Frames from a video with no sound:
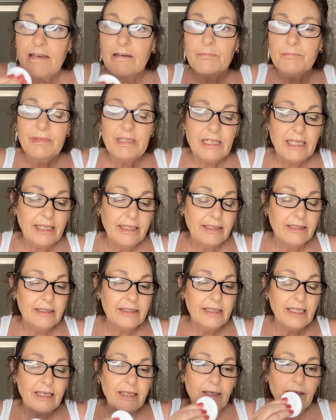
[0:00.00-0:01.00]
But in
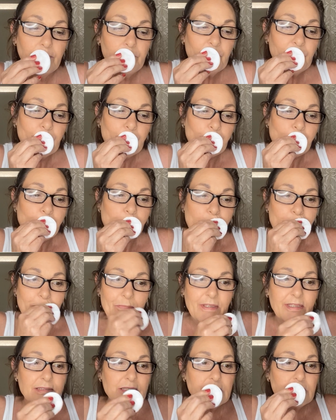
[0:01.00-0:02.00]
the
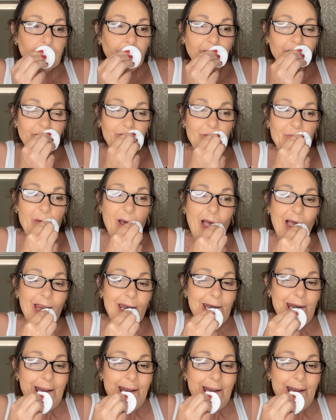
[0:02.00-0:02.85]
Soft Matte,